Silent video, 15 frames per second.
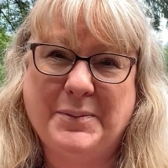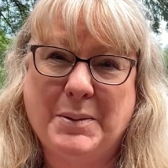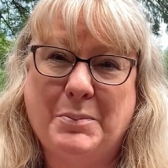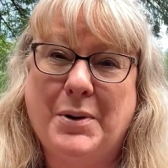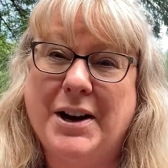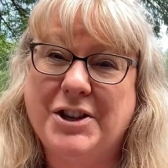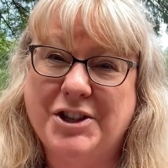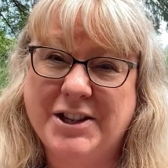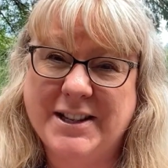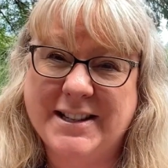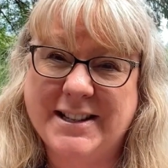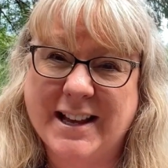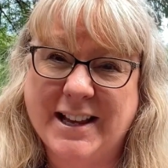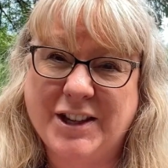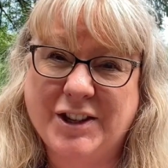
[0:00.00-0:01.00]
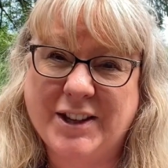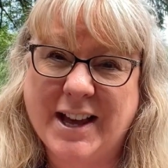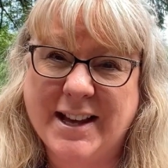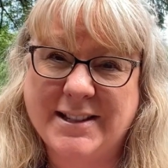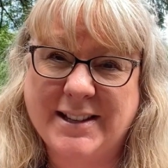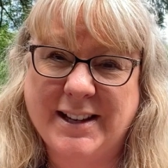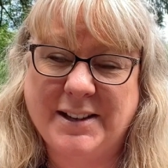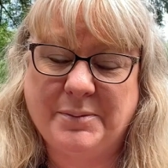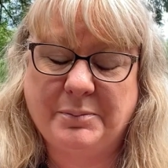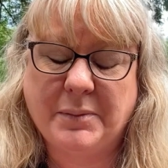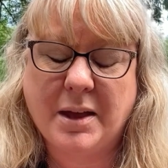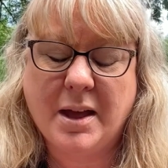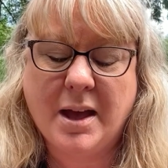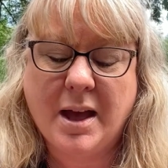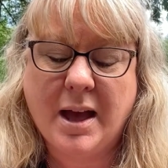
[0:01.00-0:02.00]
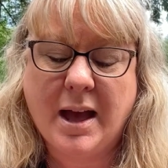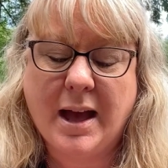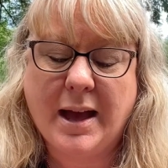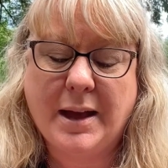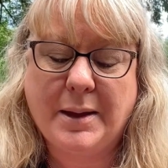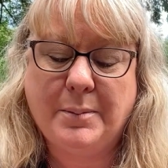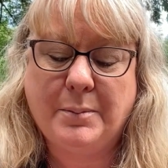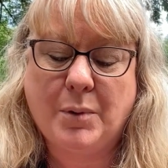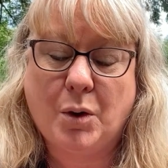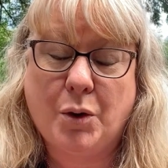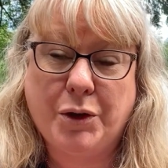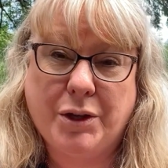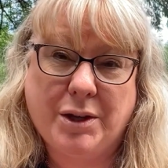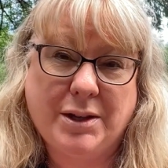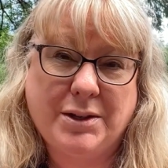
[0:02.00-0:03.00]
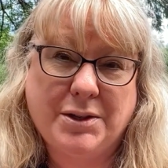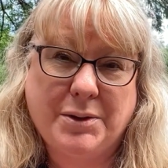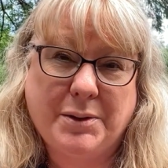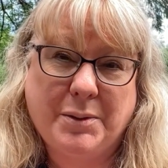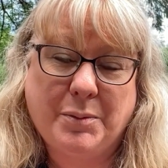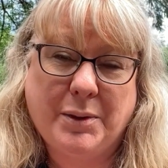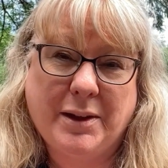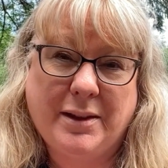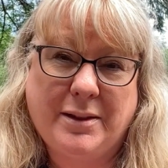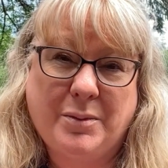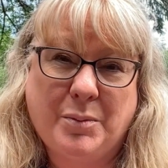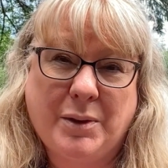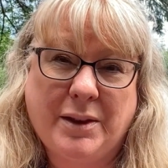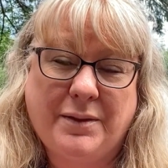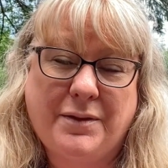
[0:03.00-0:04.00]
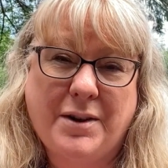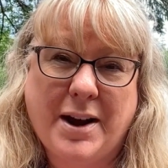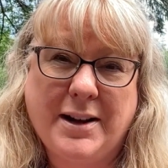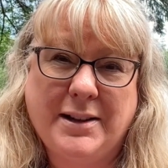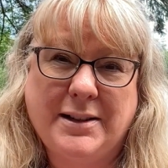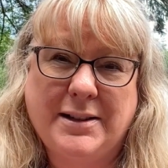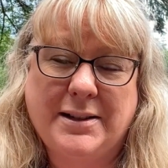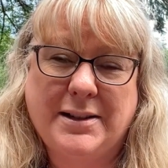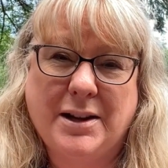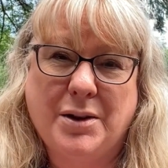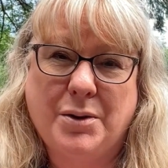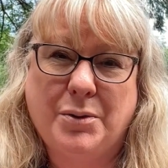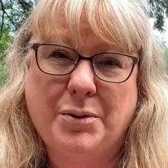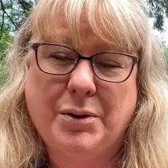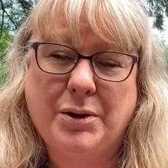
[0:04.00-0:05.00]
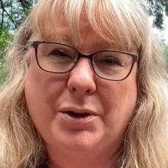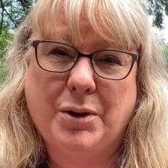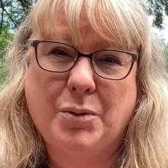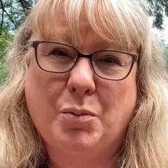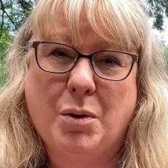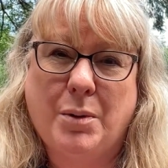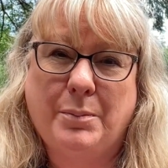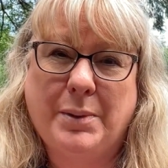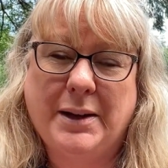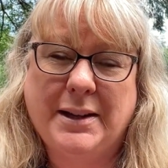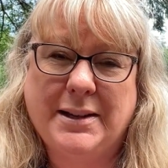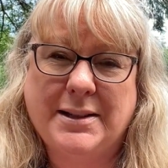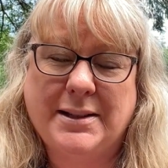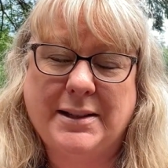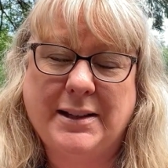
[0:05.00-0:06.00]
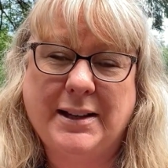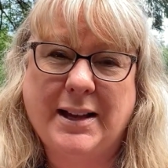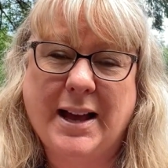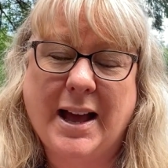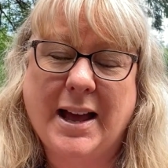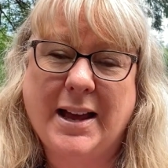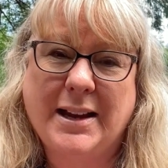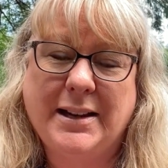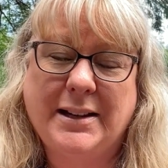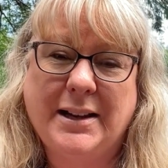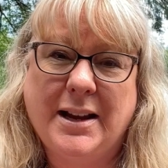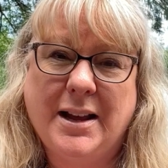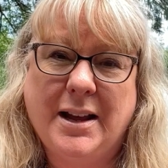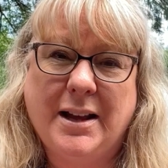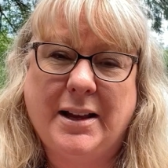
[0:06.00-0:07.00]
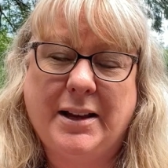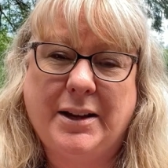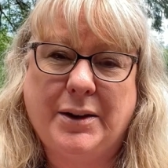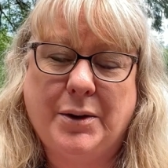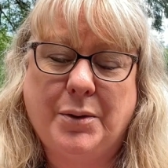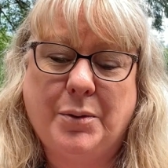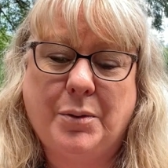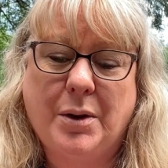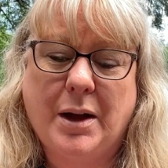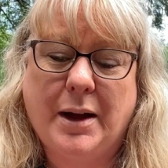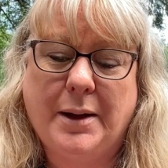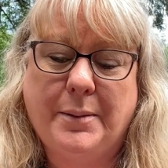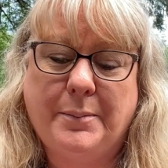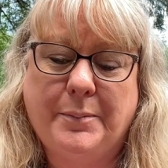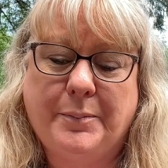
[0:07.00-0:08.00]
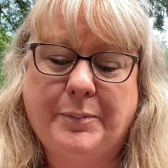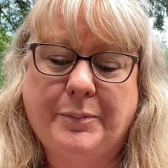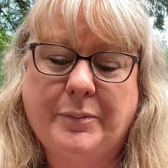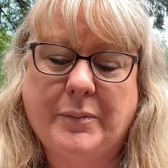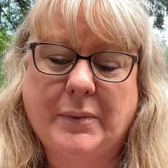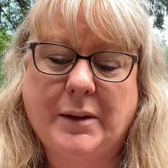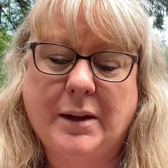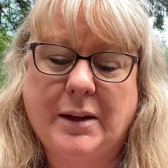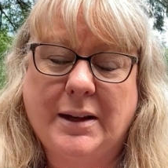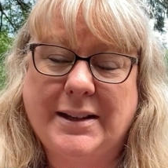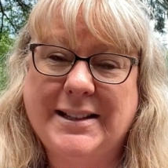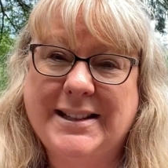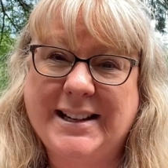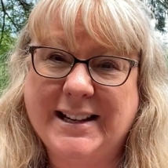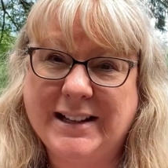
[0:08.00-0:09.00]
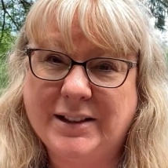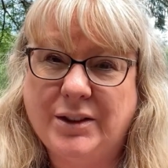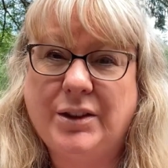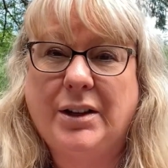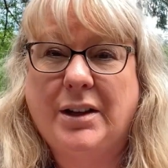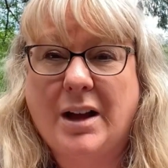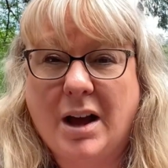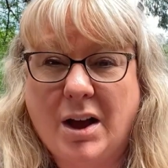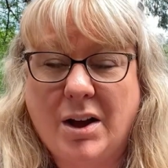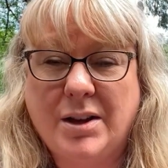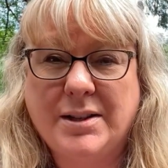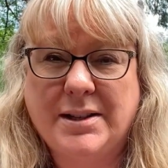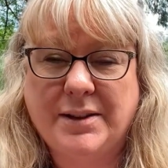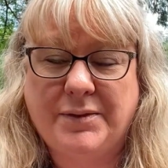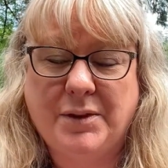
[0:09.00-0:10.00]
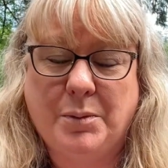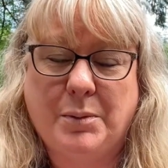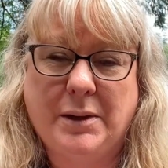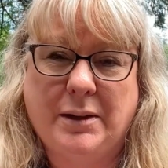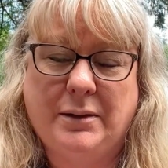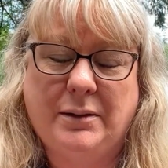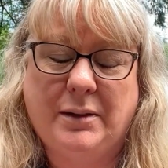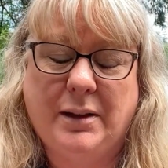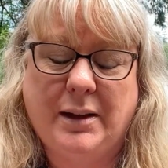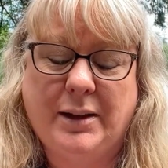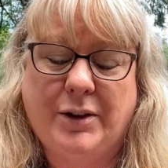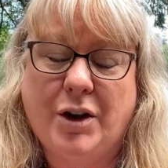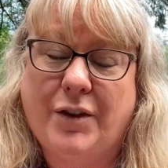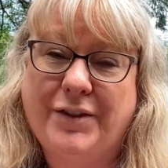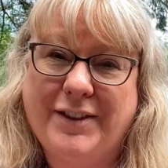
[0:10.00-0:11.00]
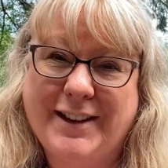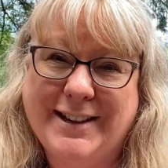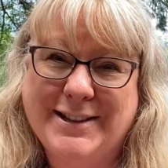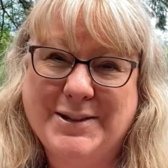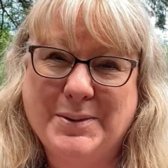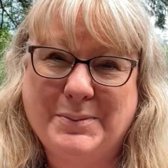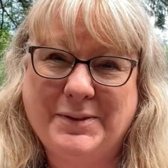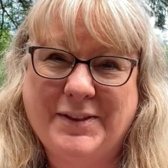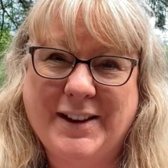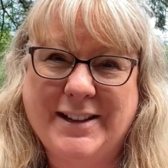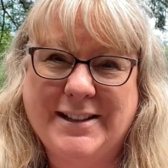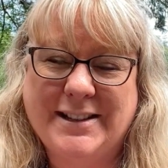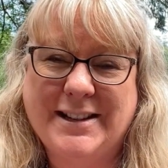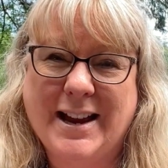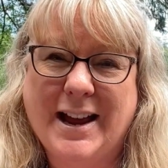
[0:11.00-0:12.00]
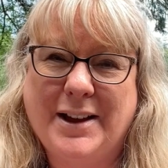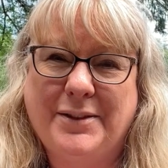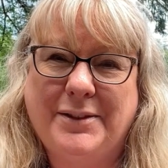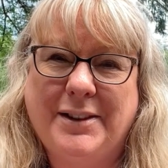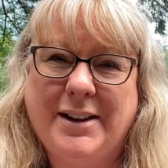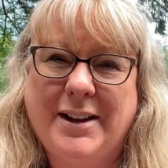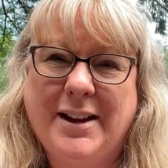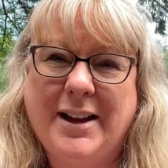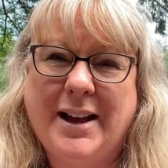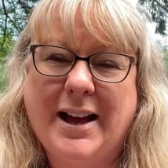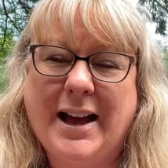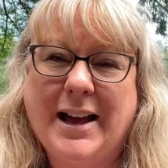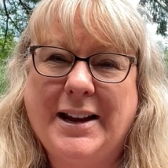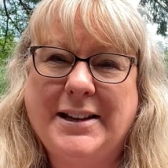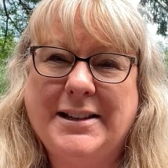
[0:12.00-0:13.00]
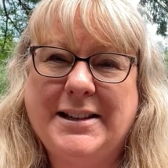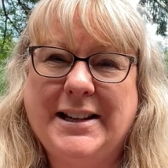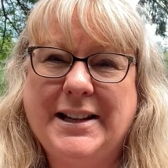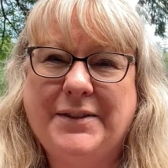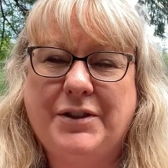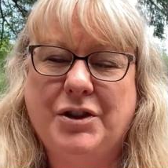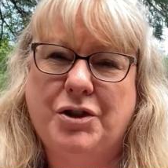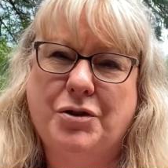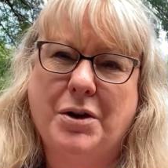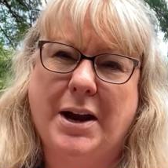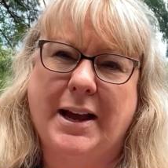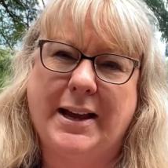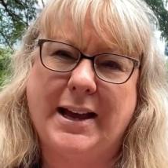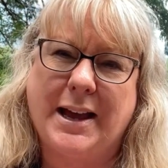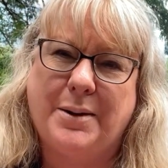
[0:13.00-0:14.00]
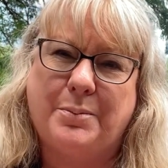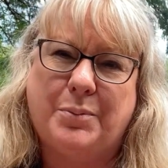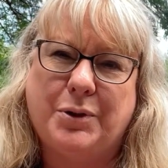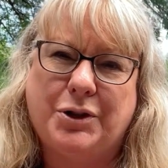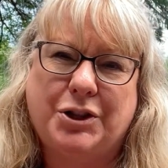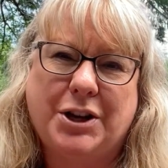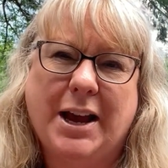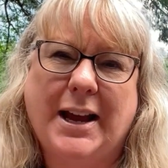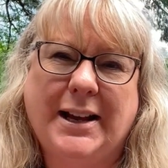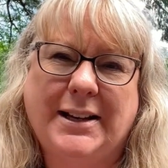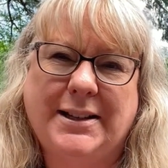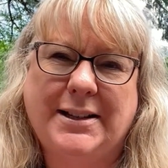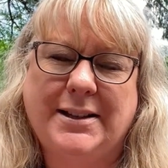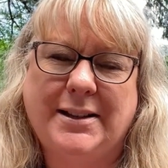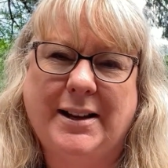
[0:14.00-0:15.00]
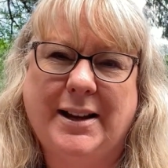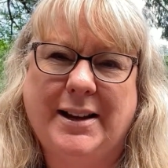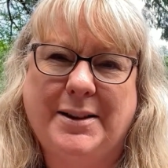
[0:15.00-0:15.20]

impressions that you're getting, or you can do it with a friend. So you know, one person can, you know, deal the cards, if you will, not face up, face down, and even try and project